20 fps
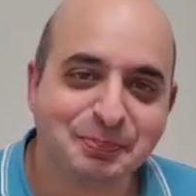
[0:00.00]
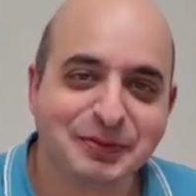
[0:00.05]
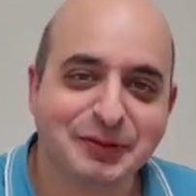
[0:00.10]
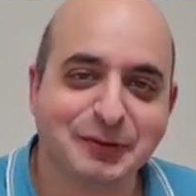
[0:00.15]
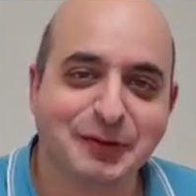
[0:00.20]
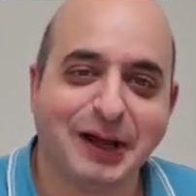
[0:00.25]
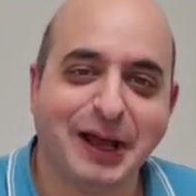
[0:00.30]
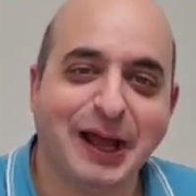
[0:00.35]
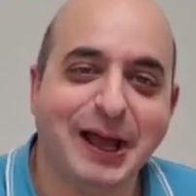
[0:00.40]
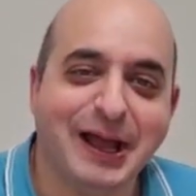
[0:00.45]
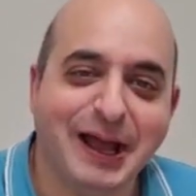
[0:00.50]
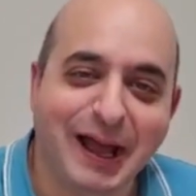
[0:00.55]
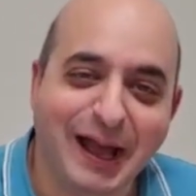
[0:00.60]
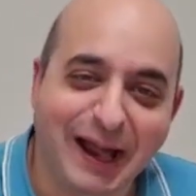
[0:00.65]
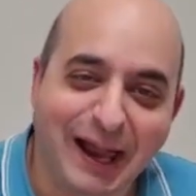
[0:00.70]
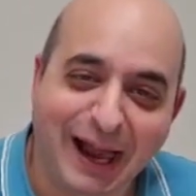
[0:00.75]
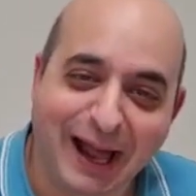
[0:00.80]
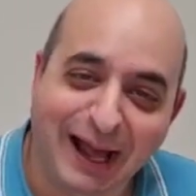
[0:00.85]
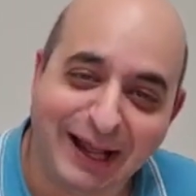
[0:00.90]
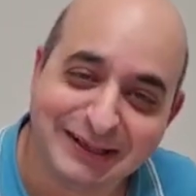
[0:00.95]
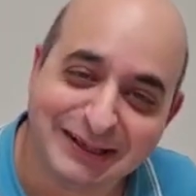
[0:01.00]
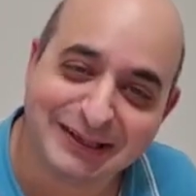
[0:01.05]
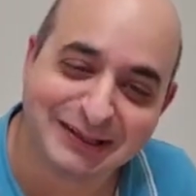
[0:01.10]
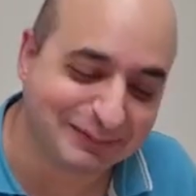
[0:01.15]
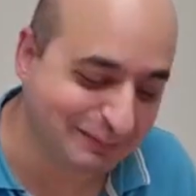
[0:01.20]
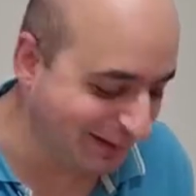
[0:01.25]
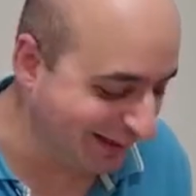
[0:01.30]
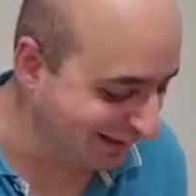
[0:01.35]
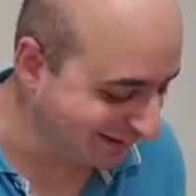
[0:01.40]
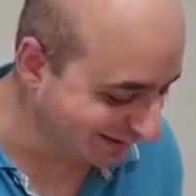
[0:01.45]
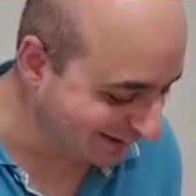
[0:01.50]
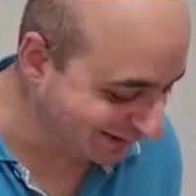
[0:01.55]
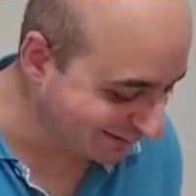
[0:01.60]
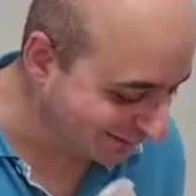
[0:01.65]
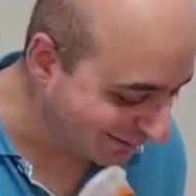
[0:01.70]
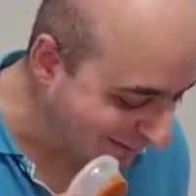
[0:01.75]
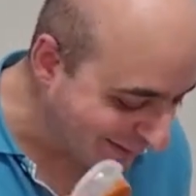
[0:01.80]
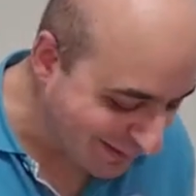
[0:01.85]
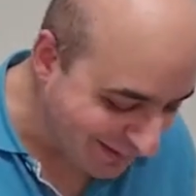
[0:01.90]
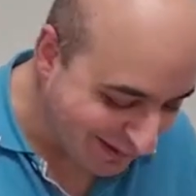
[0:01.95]
So I had
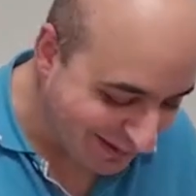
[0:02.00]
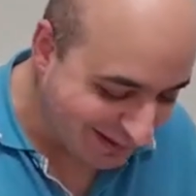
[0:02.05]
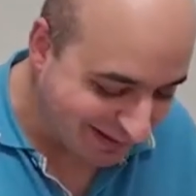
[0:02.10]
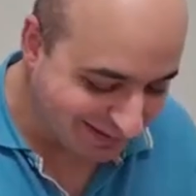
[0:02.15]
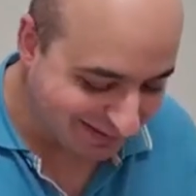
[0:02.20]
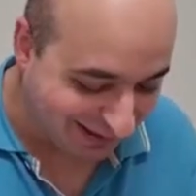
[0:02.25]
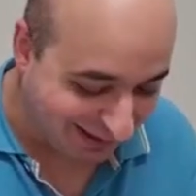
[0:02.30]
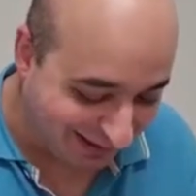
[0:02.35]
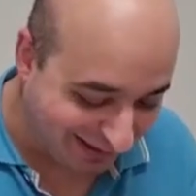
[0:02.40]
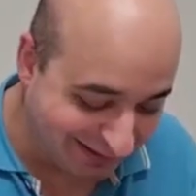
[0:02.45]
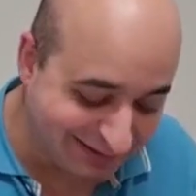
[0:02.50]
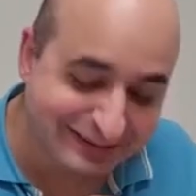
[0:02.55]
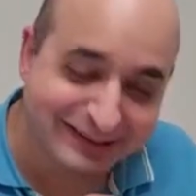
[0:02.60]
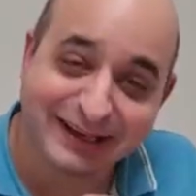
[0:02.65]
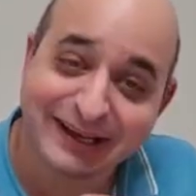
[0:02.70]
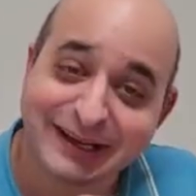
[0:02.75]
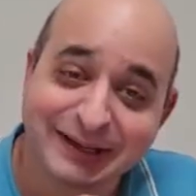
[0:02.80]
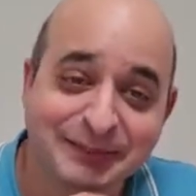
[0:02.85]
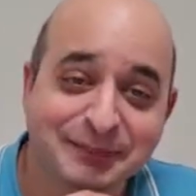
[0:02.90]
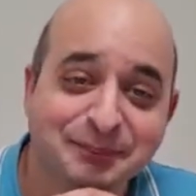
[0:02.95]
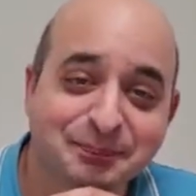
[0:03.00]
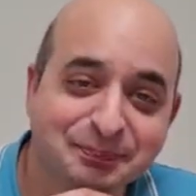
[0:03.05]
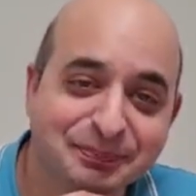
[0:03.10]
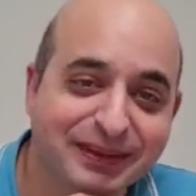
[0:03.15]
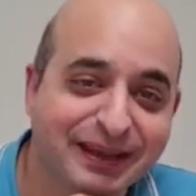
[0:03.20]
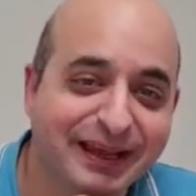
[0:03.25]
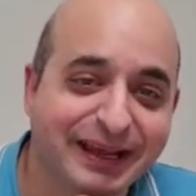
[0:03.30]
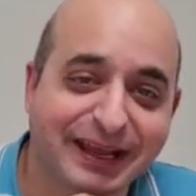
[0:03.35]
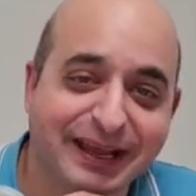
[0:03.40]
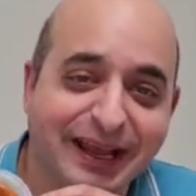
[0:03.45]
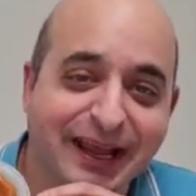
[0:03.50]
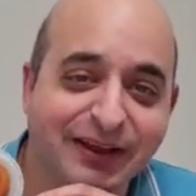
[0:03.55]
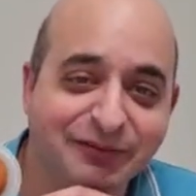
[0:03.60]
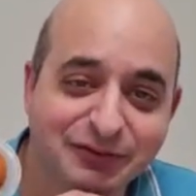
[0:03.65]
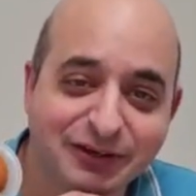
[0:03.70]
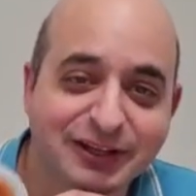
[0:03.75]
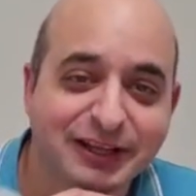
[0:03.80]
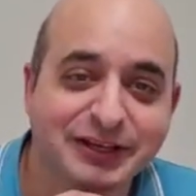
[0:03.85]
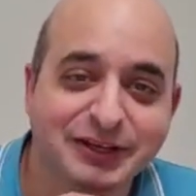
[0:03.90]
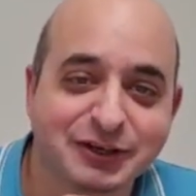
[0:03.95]
expected that. If you
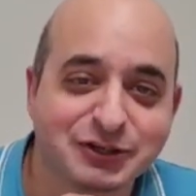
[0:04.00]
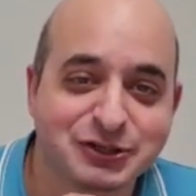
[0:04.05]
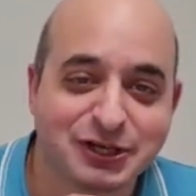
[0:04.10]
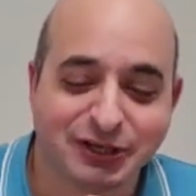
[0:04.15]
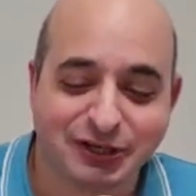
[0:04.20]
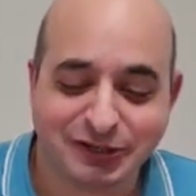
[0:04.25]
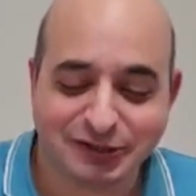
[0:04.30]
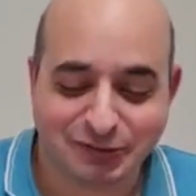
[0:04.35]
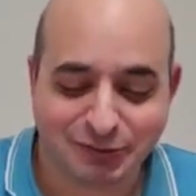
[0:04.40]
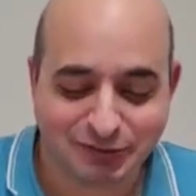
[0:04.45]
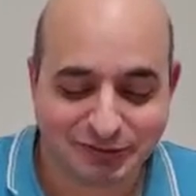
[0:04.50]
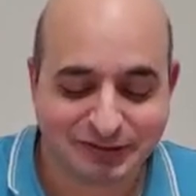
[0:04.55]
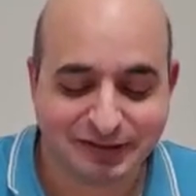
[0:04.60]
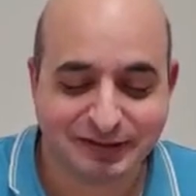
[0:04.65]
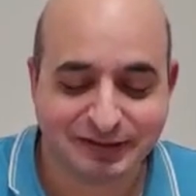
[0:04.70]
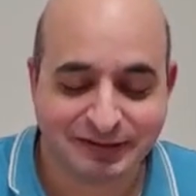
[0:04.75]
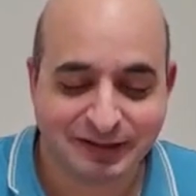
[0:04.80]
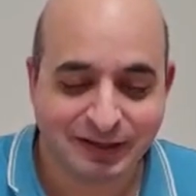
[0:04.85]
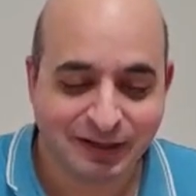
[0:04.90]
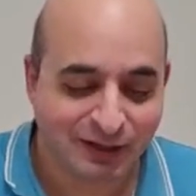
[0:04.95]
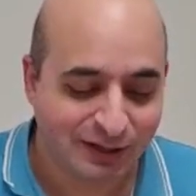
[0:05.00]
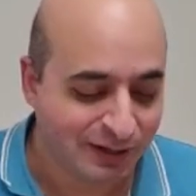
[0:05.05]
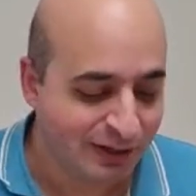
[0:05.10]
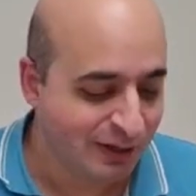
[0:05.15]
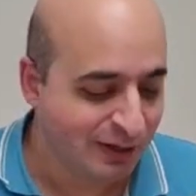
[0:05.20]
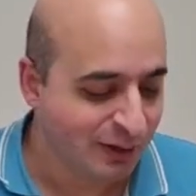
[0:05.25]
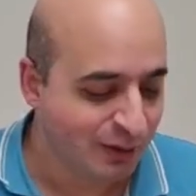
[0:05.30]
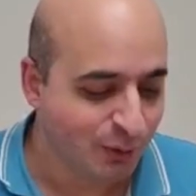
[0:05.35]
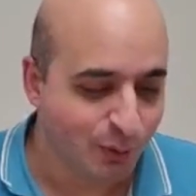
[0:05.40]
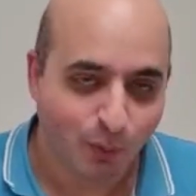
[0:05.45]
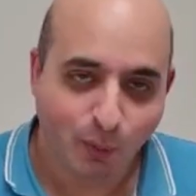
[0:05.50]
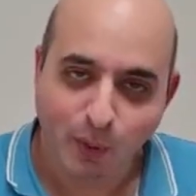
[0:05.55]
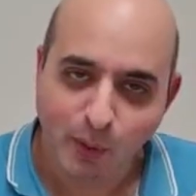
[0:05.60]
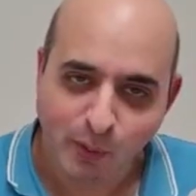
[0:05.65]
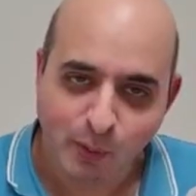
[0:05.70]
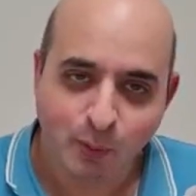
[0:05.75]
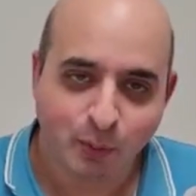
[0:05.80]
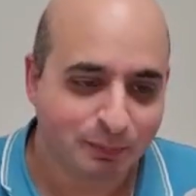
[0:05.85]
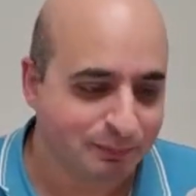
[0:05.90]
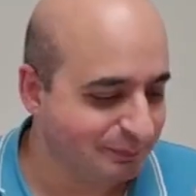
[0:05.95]
like your chilli sauces,
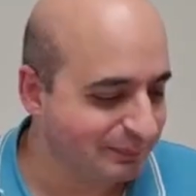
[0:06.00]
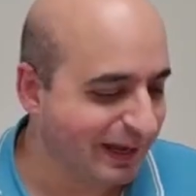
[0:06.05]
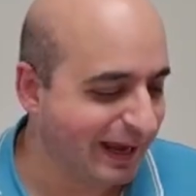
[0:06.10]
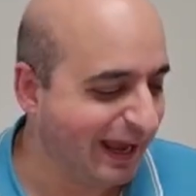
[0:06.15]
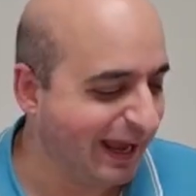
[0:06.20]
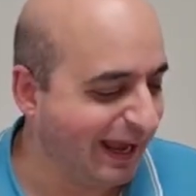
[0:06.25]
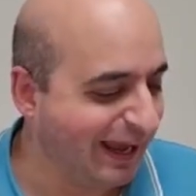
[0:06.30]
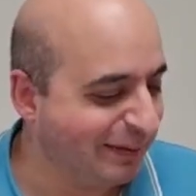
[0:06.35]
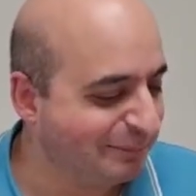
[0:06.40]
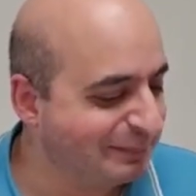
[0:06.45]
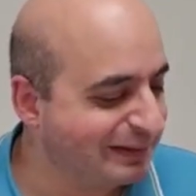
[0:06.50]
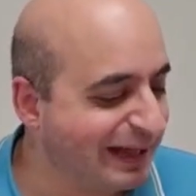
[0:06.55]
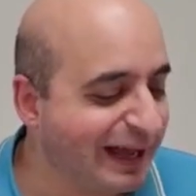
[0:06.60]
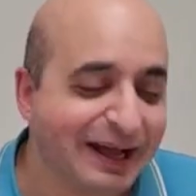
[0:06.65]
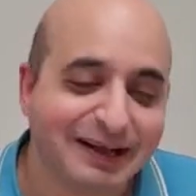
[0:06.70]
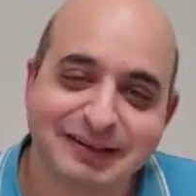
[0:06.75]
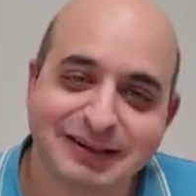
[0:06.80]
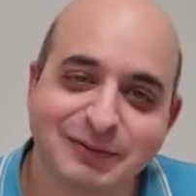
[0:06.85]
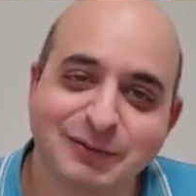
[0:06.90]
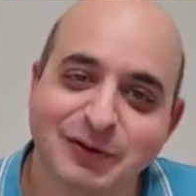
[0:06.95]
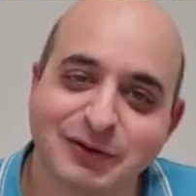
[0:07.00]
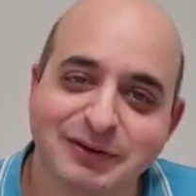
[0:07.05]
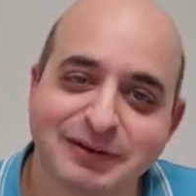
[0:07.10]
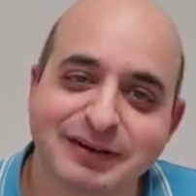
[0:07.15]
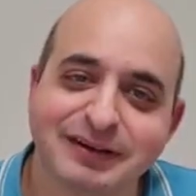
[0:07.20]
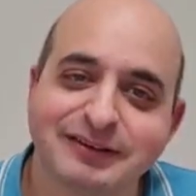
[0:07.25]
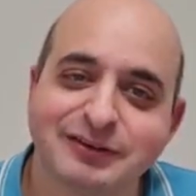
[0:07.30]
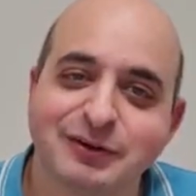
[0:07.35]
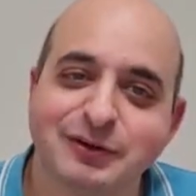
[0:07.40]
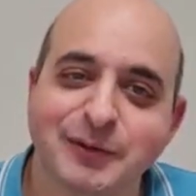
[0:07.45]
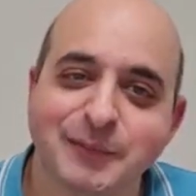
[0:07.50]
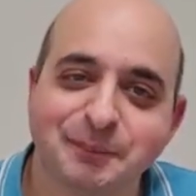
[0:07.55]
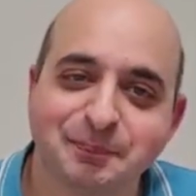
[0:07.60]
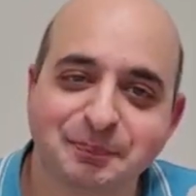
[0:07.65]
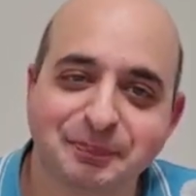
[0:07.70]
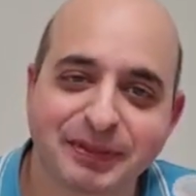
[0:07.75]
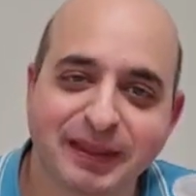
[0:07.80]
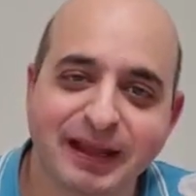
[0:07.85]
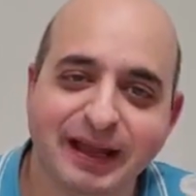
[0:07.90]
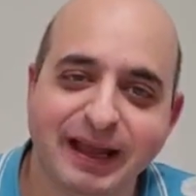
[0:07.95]
that's the one. So
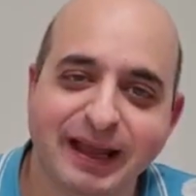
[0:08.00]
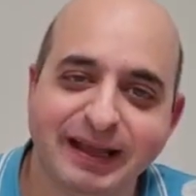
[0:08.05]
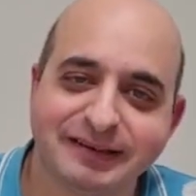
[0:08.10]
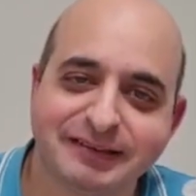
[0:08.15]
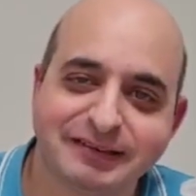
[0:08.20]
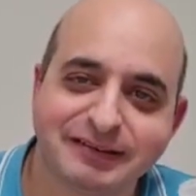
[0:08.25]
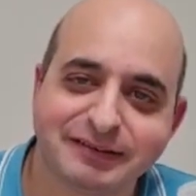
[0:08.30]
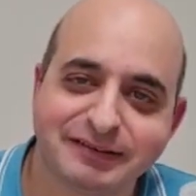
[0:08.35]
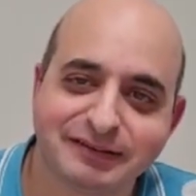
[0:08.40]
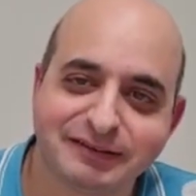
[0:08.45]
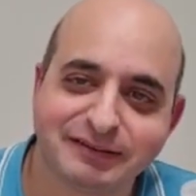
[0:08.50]
it's